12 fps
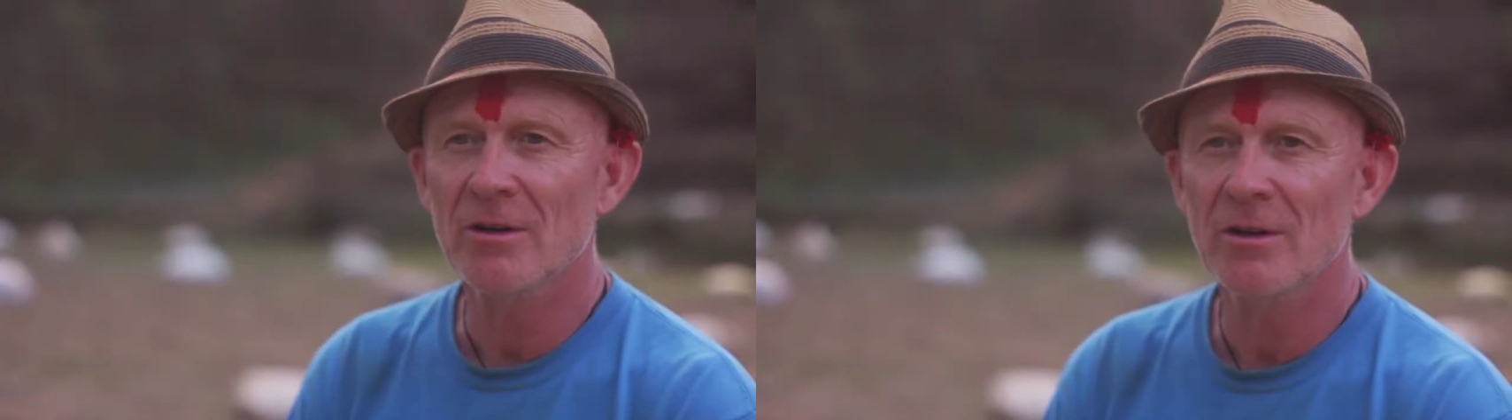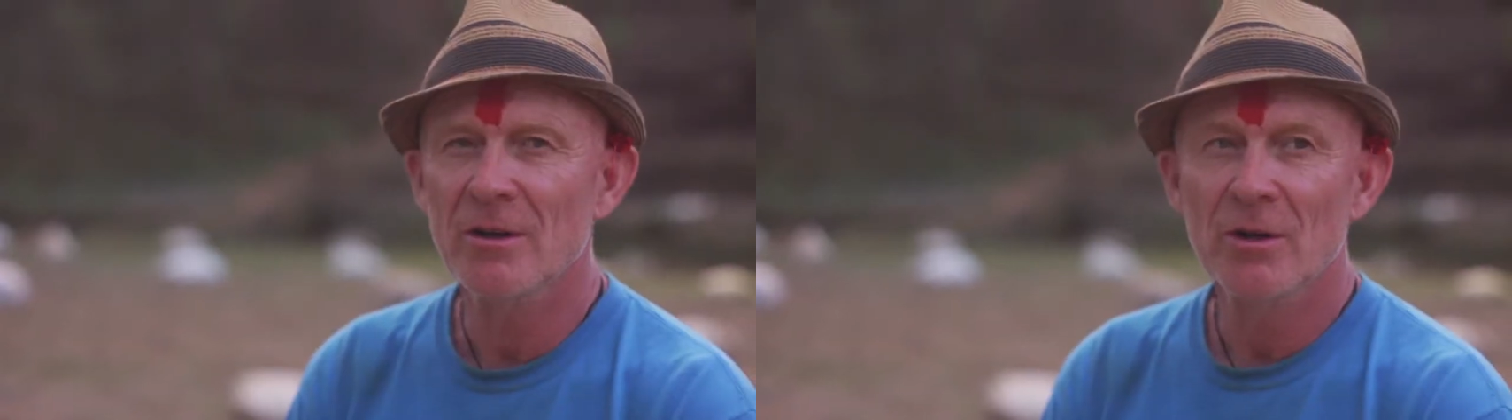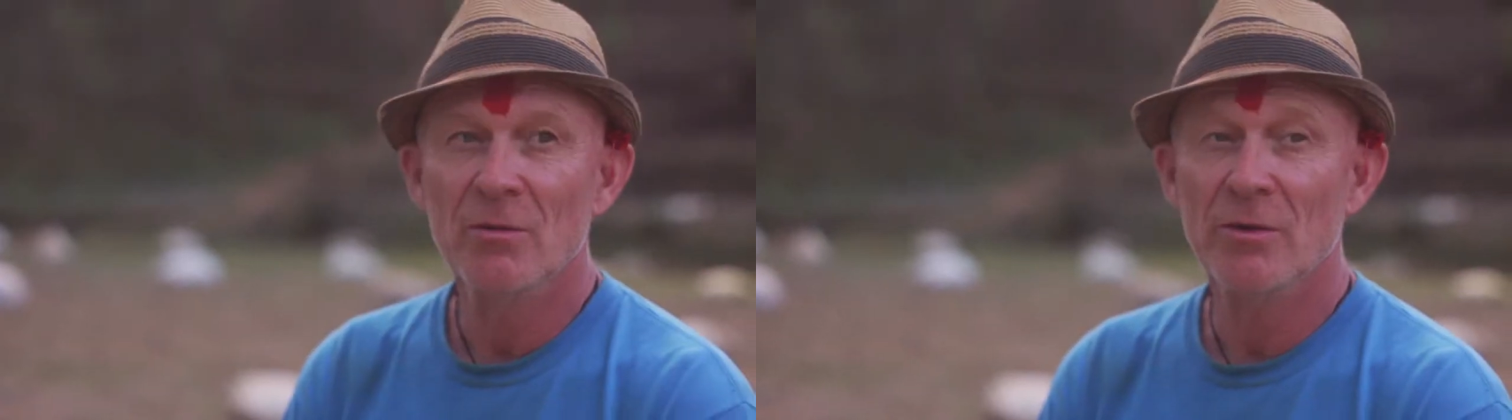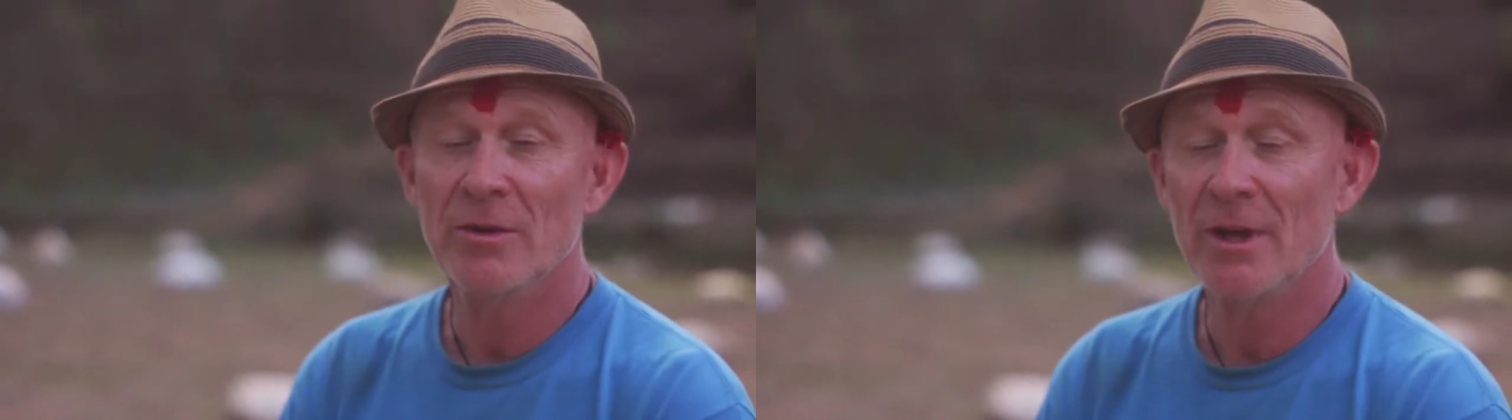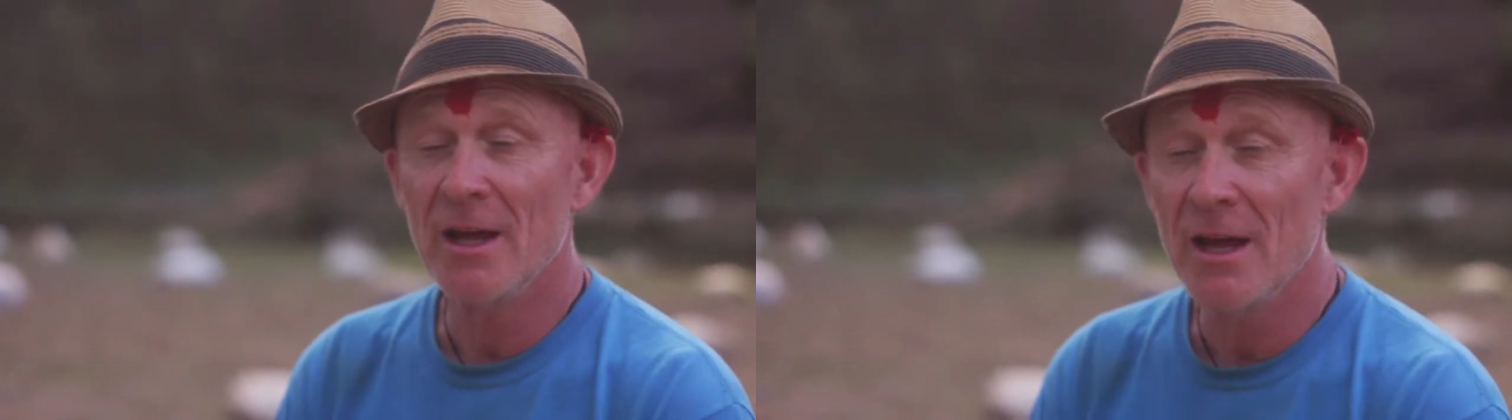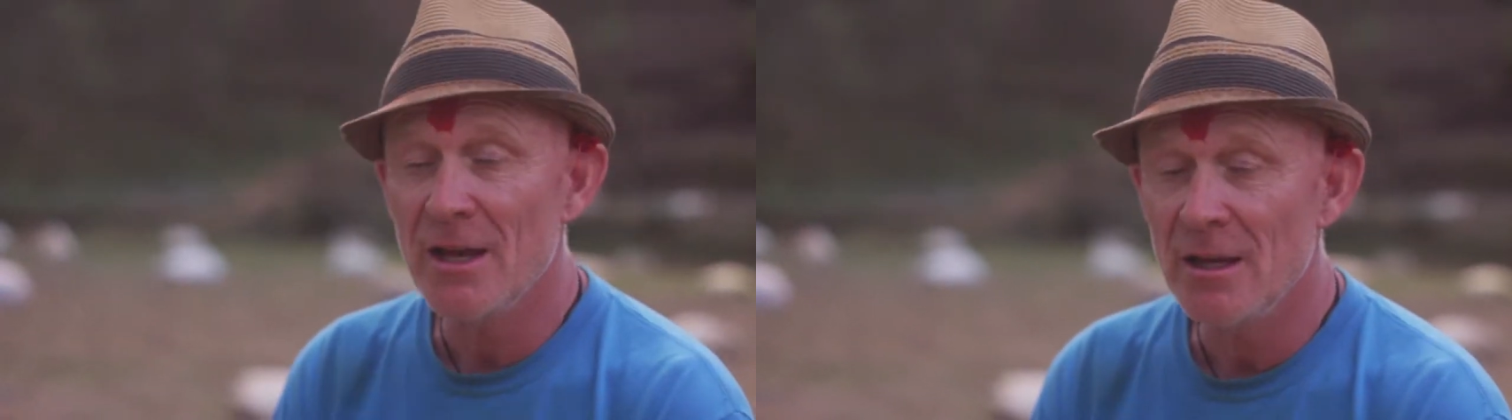
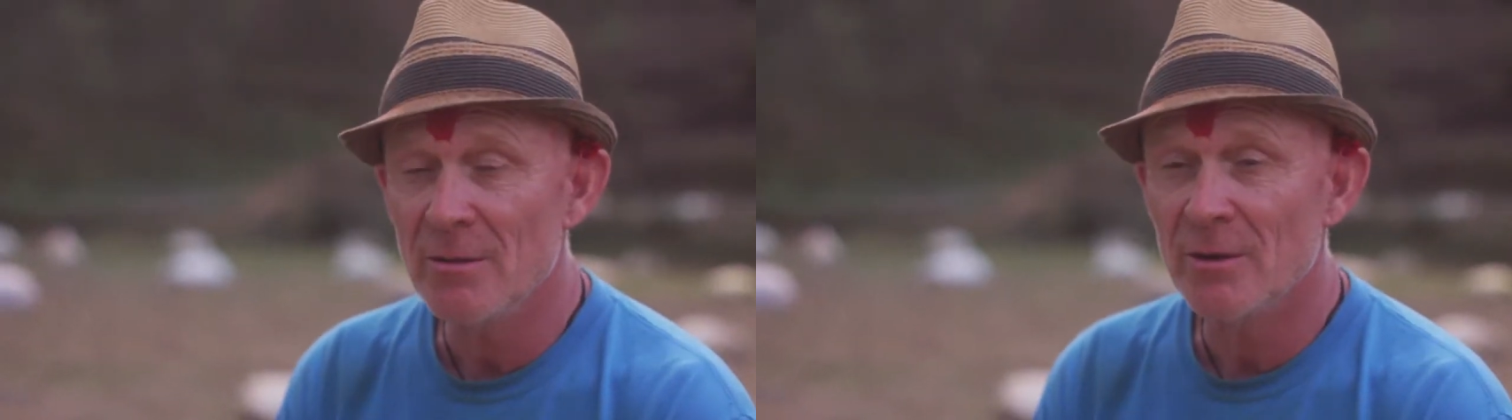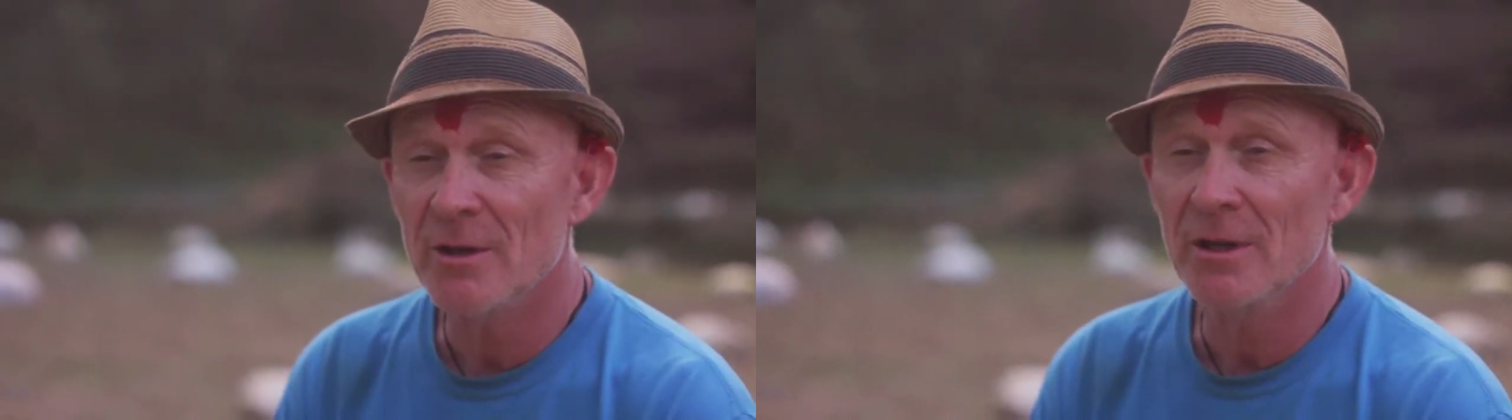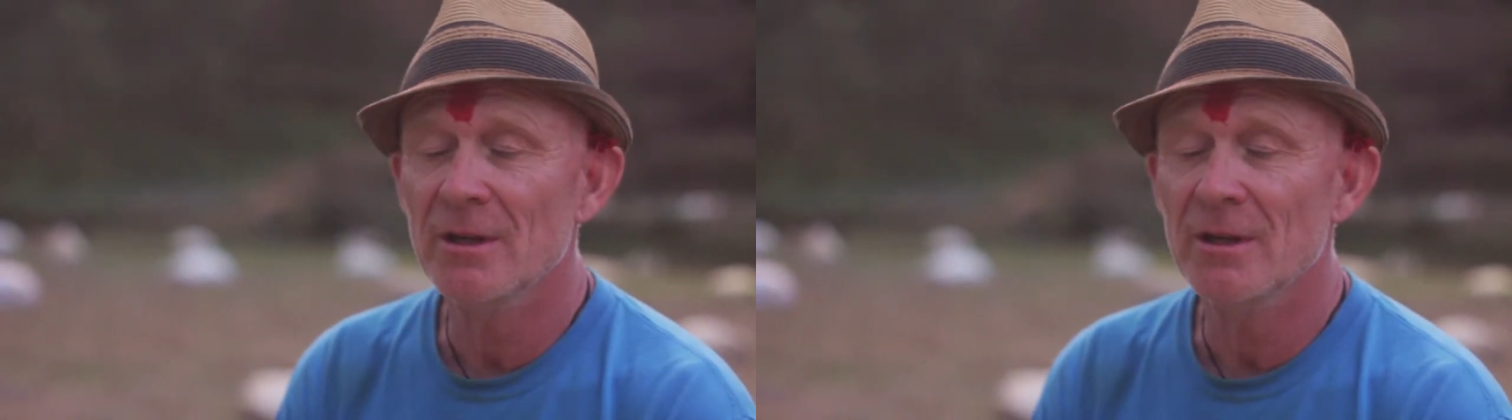with anybody